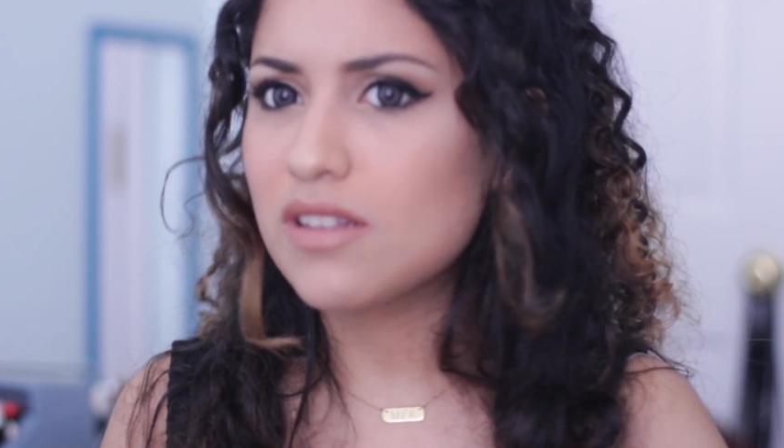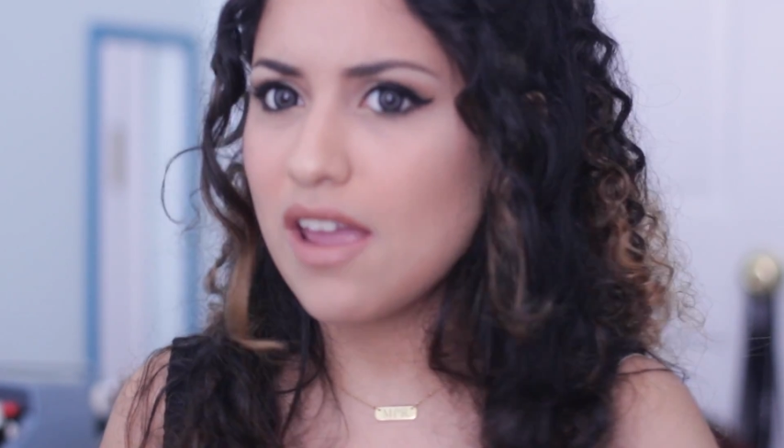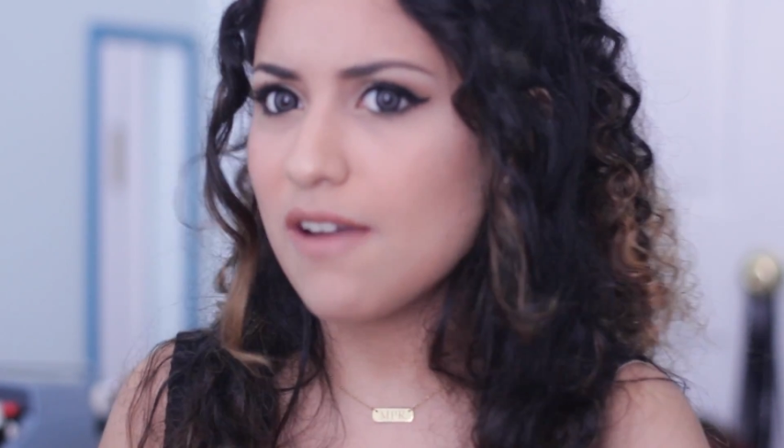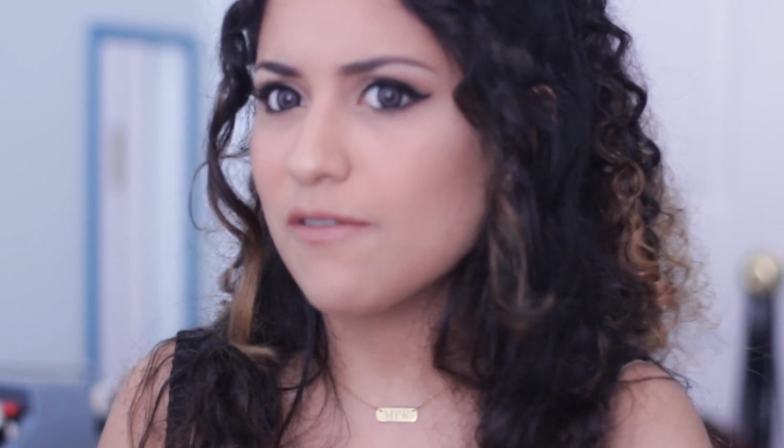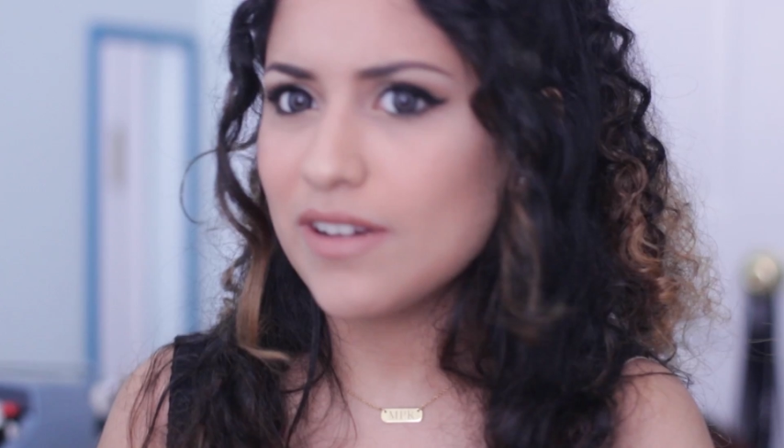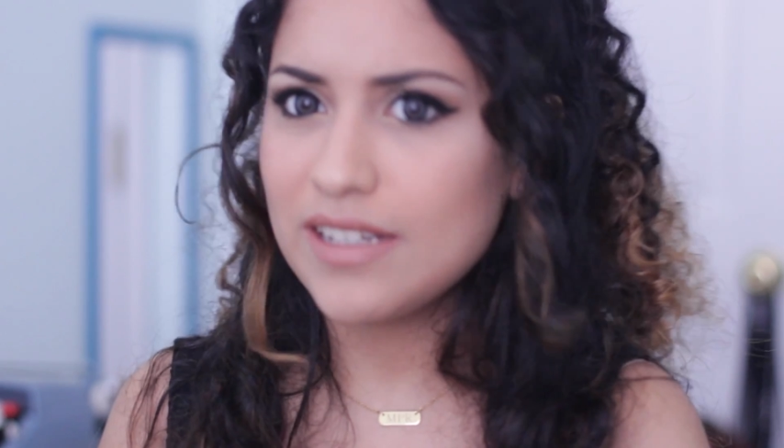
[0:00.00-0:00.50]

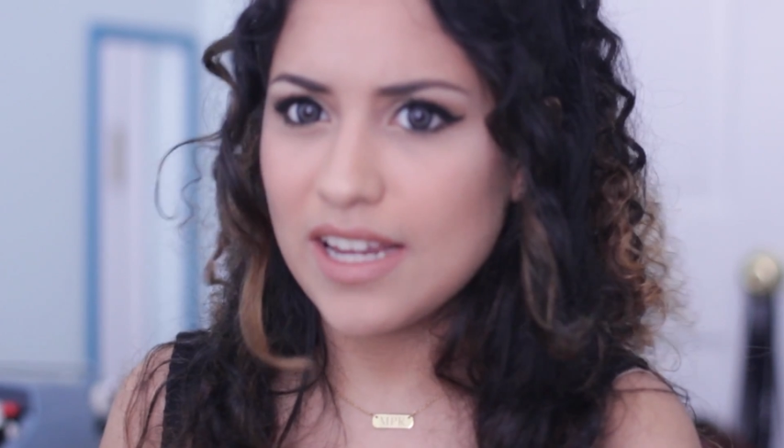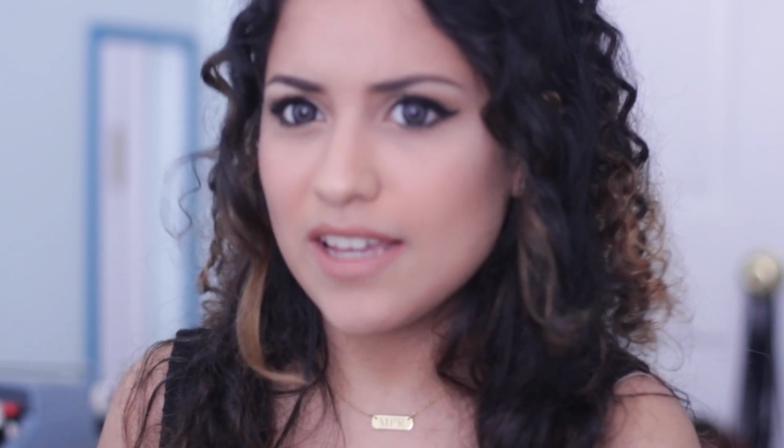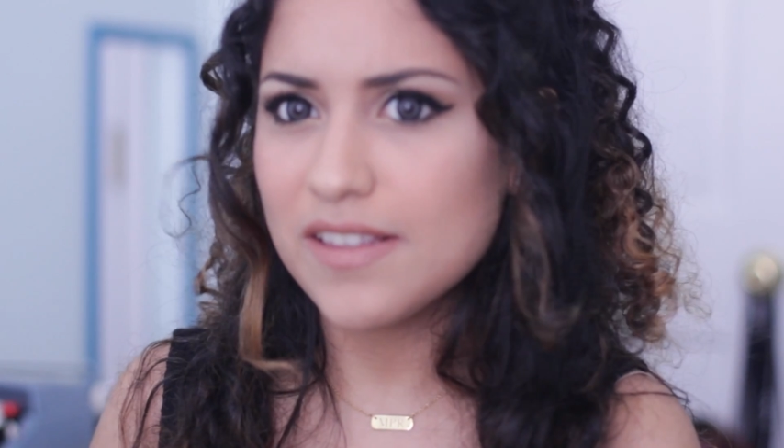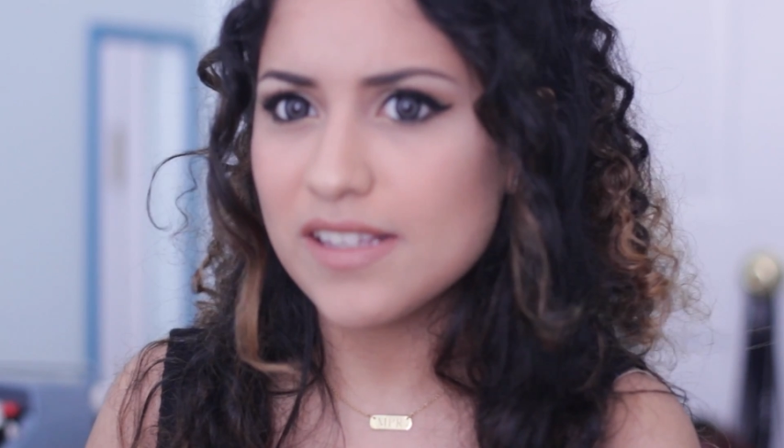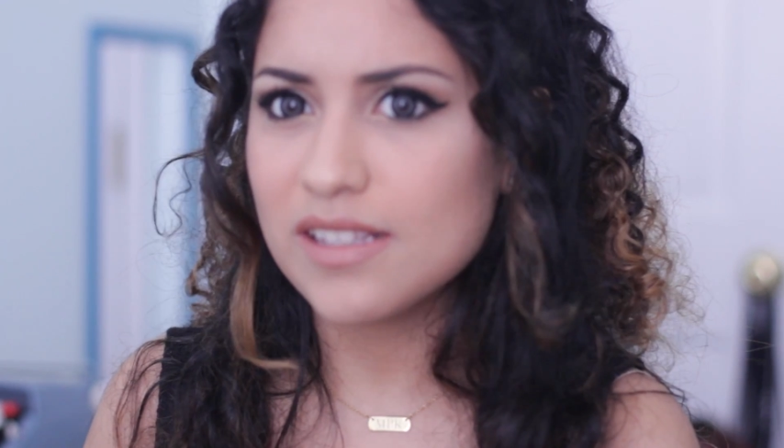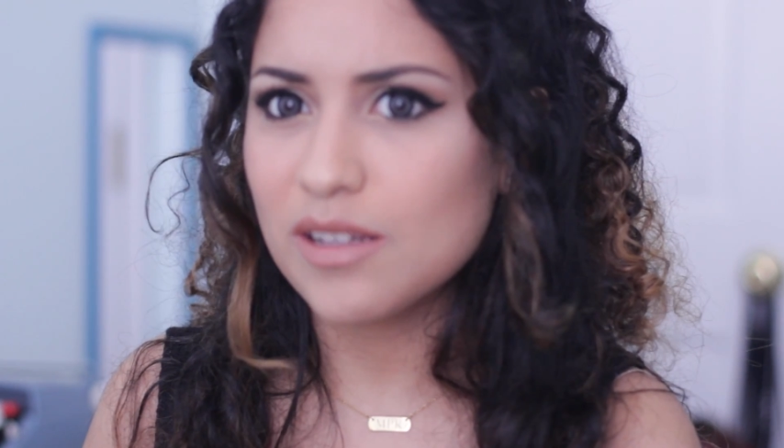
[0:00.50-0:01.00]
every day
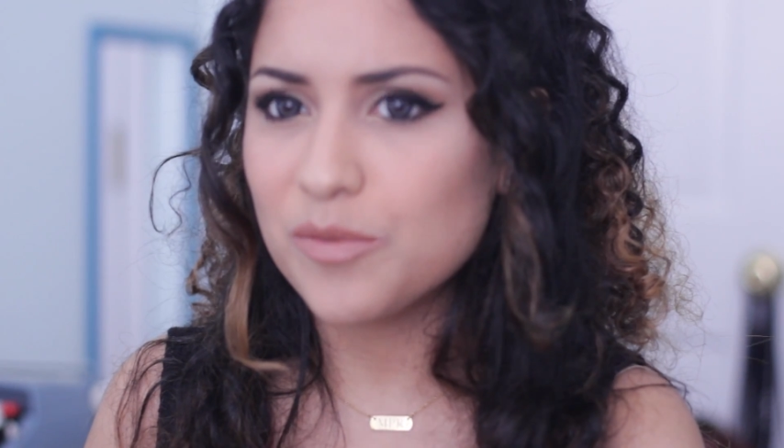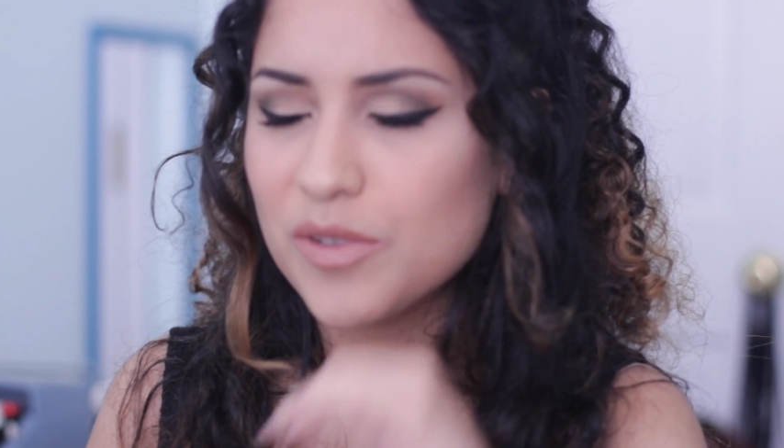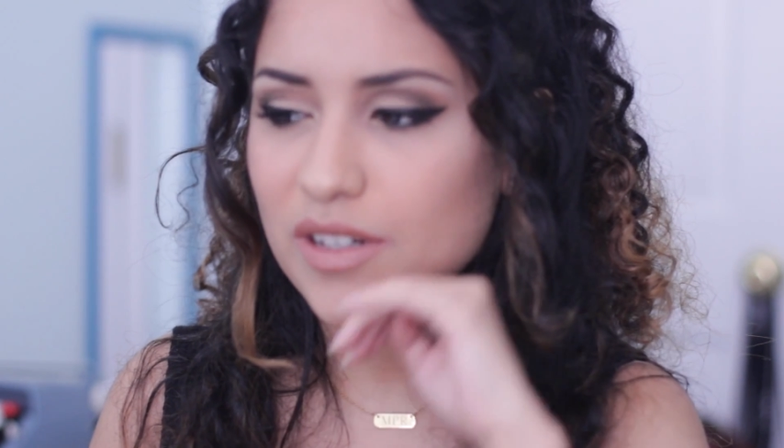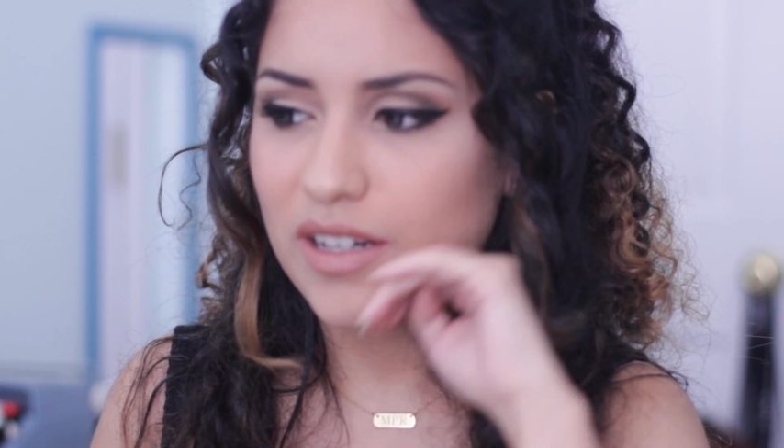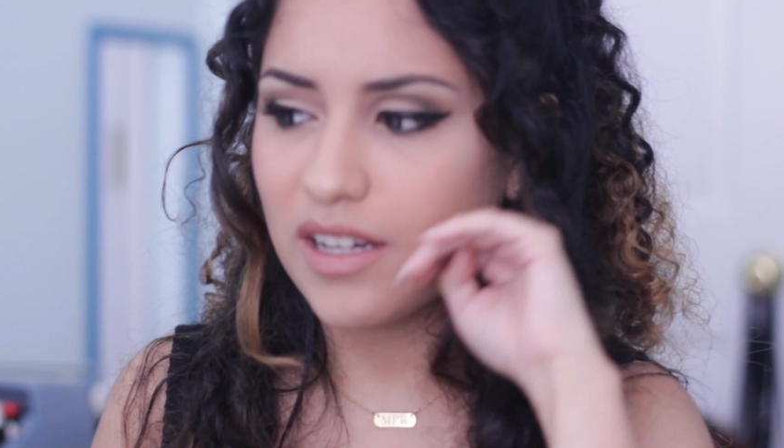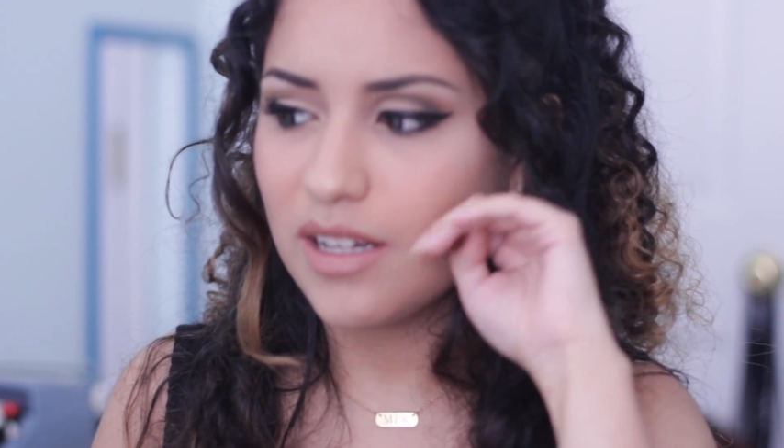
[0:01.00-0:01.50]
this
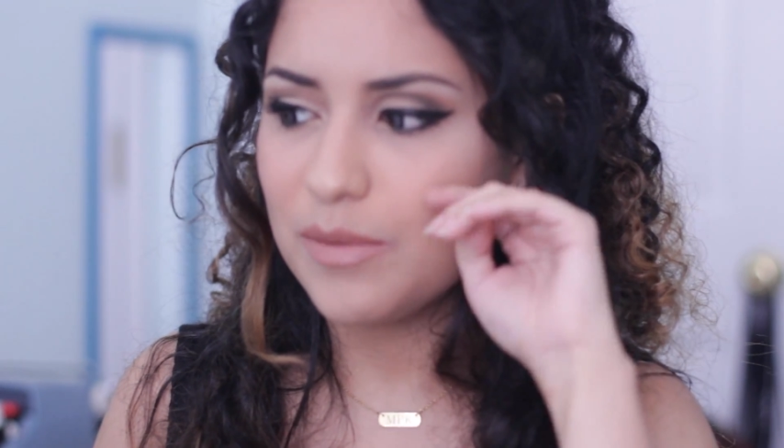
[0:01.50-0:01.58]
summer.